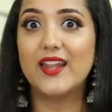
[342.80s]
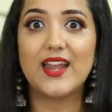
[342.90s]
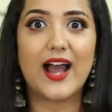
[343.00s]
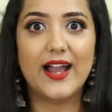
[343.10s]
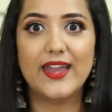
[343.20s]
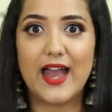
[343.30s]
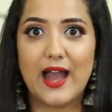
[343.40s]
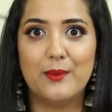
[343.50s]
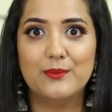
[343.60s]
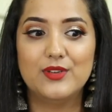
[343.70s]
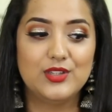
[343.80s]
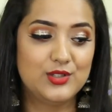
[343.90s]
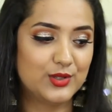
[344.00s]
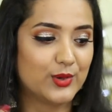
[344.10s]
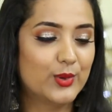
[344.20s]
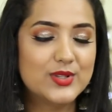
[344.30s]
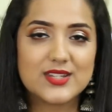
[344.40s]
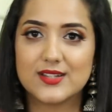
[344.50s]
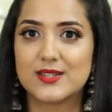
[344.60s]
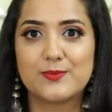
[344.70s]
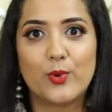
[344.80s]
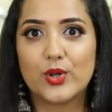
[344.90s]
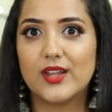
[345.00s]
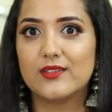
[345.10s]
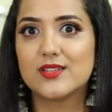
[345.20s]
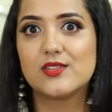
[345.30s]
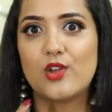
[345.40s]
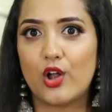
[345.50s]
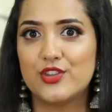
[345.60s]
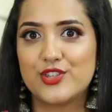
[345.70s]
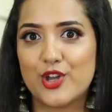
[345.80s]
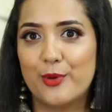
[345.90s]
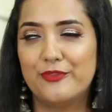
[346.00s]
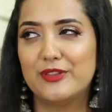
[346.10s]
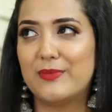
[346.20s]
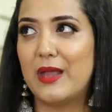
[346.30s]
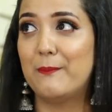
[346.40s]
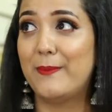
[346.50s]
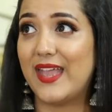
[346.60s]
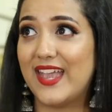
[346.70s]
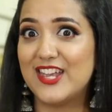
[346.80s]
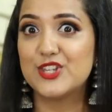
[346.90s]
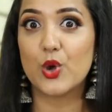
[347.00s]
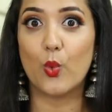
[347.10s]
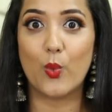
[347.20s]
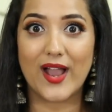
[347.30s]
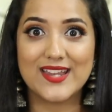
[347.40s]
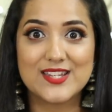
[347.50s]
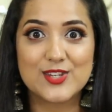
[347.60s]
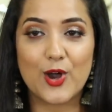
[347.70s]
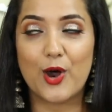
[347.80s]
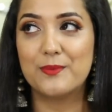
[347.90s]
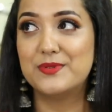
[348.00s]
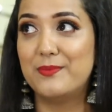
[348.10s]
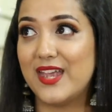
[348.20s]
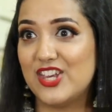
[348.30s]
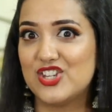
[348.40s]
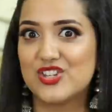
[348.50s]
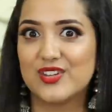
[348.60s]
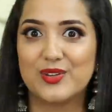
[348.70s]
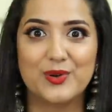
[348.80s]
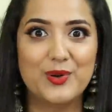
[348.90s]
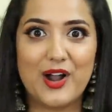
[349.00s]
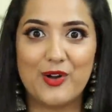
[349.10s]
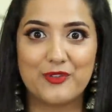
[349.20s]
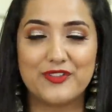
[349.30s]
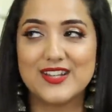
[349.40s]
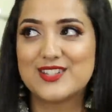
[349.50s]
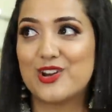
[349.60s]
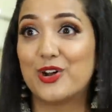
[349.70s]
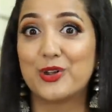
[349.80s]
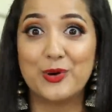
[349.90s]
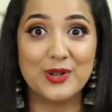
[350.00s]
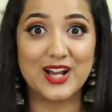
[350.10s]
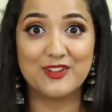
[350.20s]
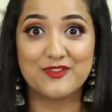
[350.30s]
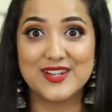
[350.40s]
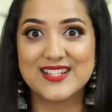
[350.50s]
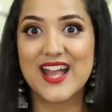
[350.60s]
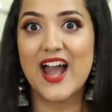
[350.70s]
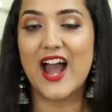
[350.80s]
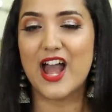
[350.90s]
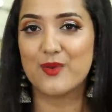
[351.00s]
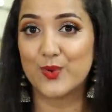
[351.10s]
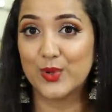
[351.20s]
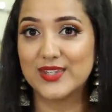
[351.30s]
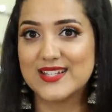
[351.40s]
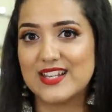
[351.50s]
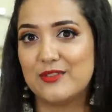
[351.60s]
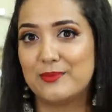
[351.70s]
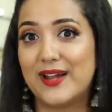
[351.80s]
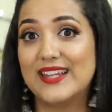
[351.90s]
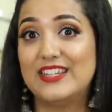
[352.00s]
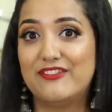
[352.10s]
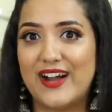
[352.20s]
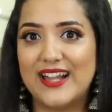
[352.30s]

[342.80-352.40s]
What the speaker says: and I am, you know, just sporting this non-stop with my beige white tops, beige, you know, outfits or gold outfits. I wore this in my